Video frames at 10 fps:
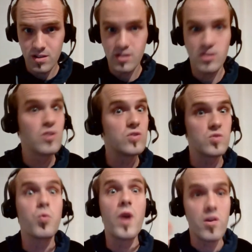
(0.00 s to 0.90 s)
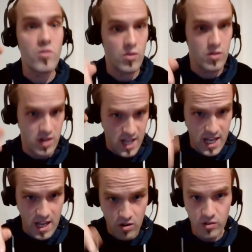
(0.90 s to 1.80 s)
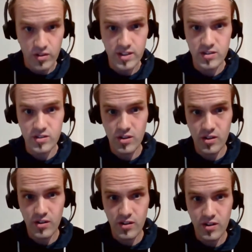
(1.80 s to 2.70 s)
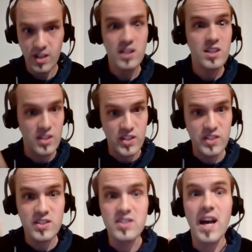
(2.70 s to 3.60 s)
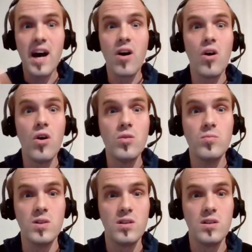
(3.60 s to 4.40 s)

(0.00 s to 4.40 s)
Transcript: Because we're here on this earth. This is our home.